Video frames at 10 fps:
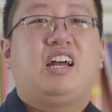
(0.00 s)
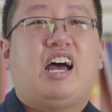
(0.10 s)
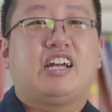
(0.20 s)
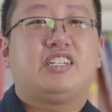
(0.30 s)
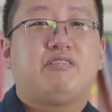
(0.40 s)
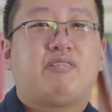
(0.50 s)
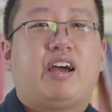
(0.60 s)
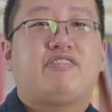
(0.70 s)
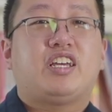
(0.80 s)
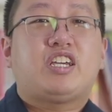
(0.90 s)
I
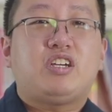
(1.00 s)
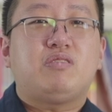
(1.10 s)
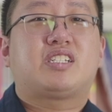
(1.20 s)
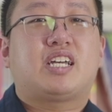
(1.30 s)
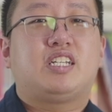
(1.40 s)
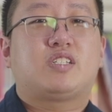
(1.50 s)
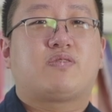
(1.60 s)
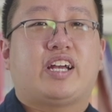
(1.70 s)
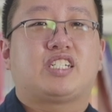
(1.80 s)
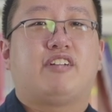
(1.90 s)
derived huge
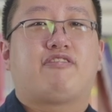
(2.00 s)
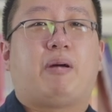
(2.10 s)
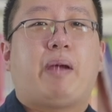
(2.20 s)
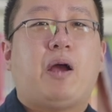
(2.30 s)
satisfaction from